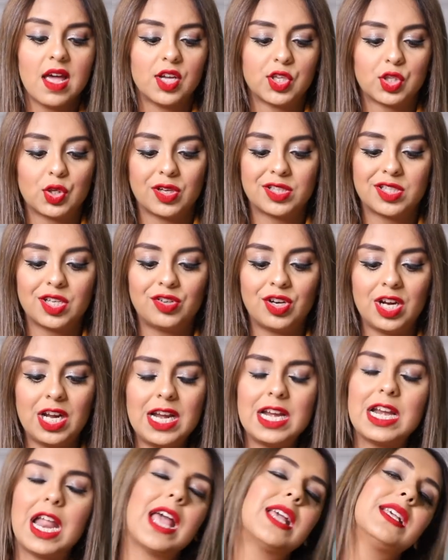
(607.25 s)
So it's a
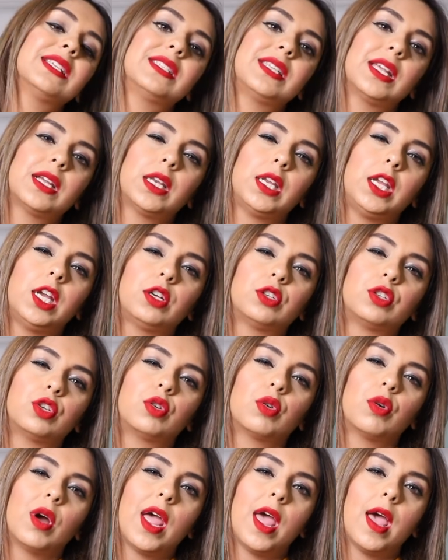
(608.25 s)
really nice technique to
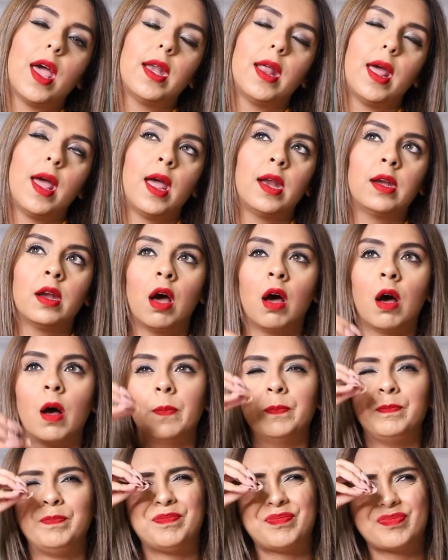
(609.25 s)
go ahead
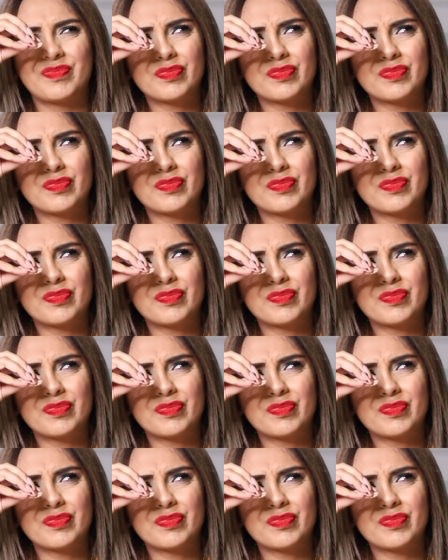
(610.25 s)
and